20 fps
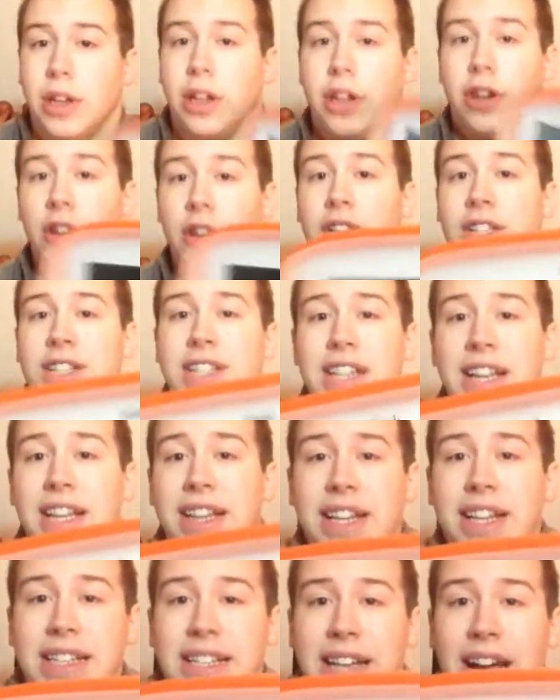You can see on
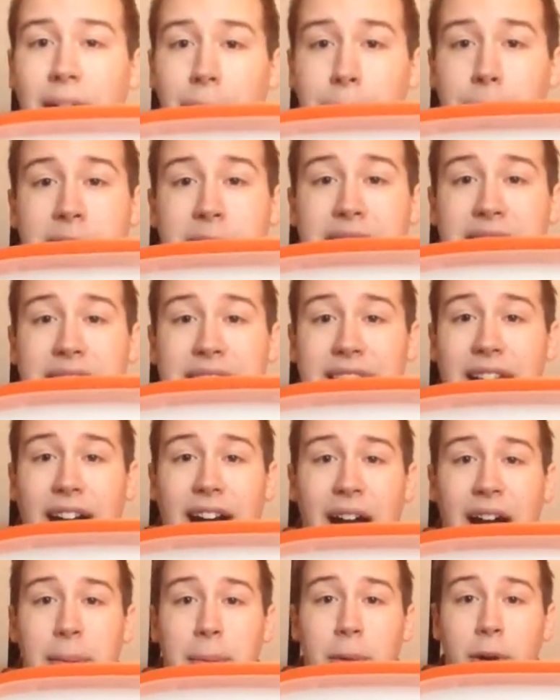the top it says
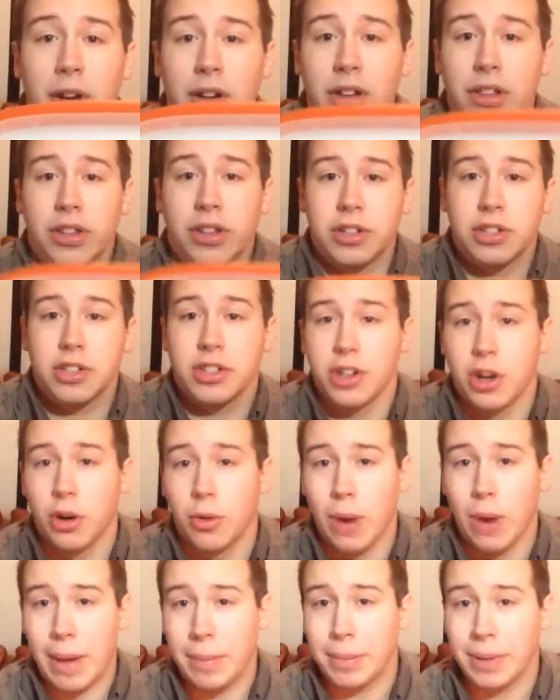iBook. There's no
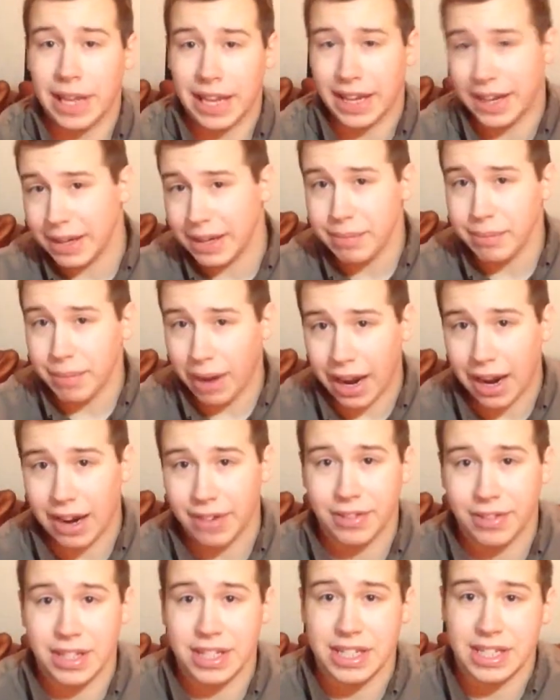webcam,
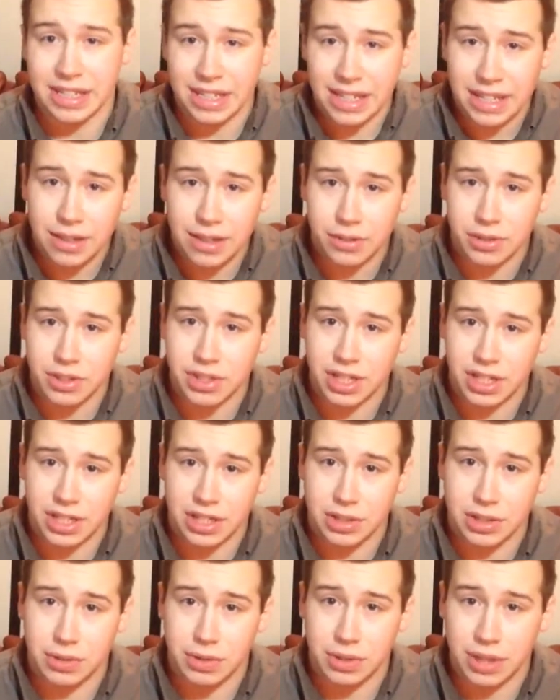obviously.
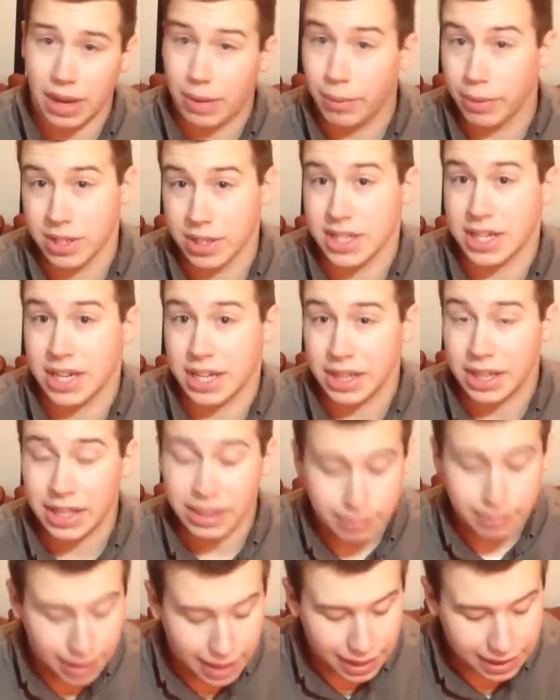That wasn't a
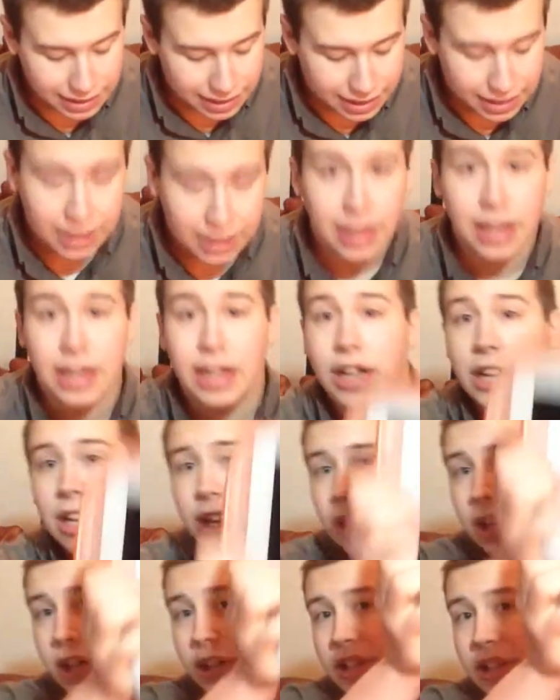thing back then.
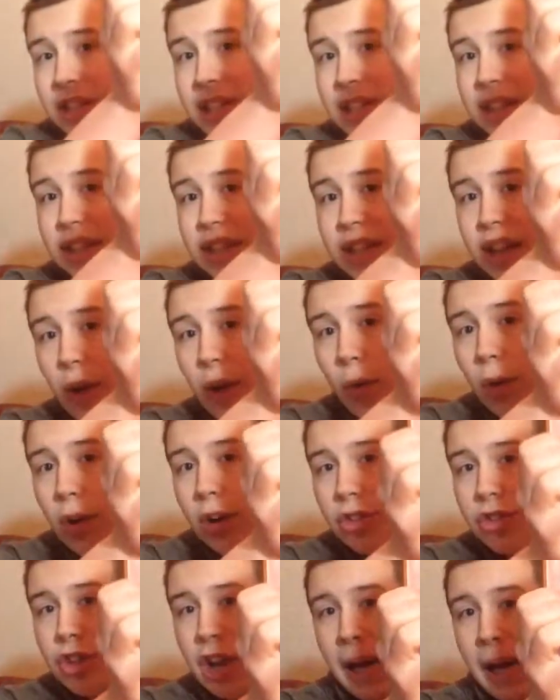You can see the
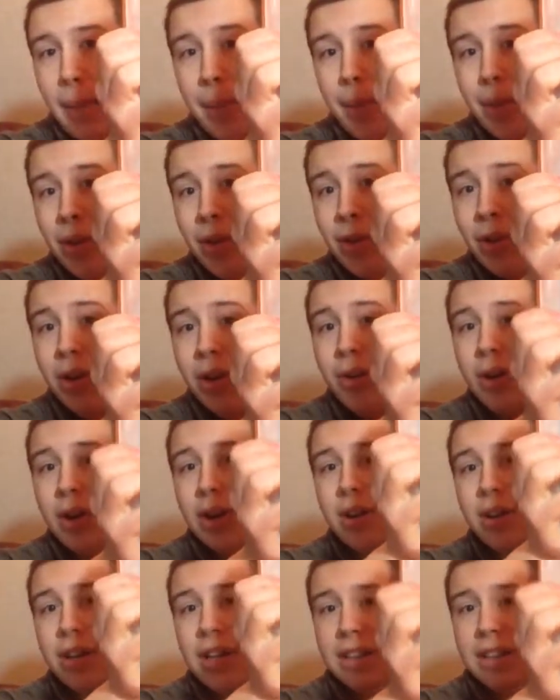orange Apple logo
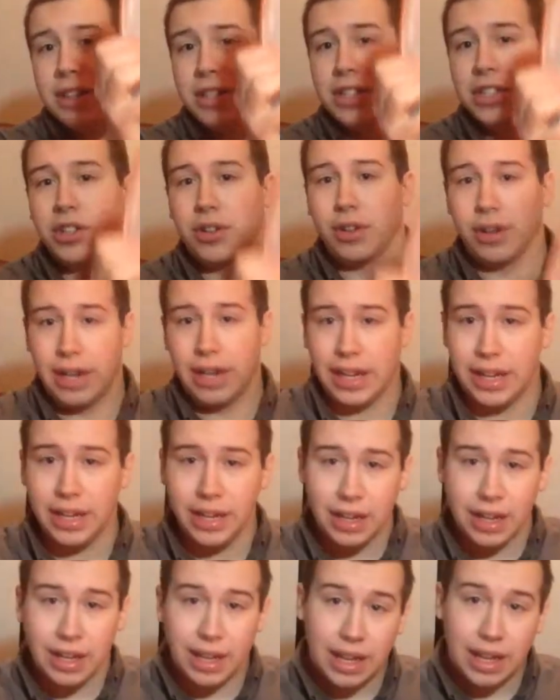underneath the screen
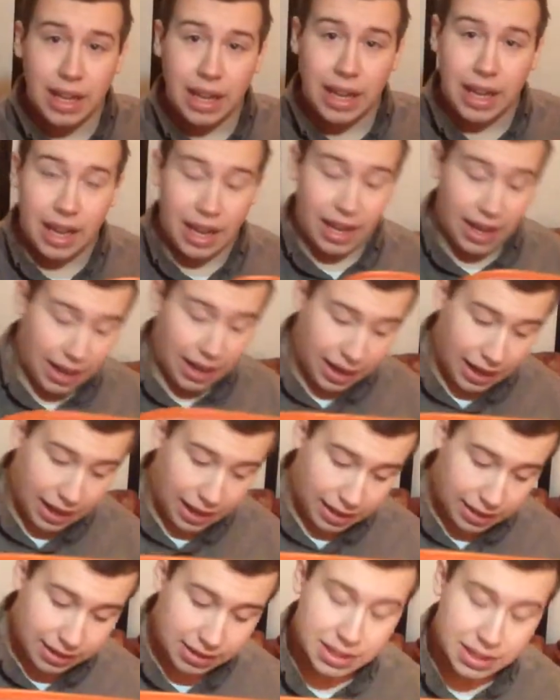
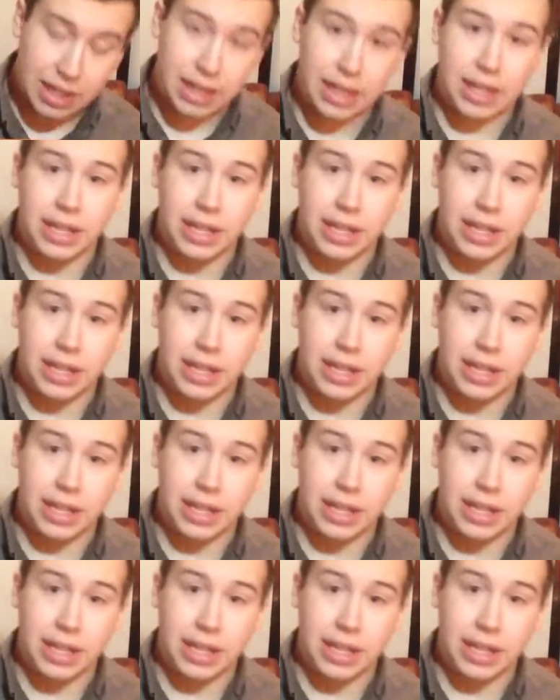and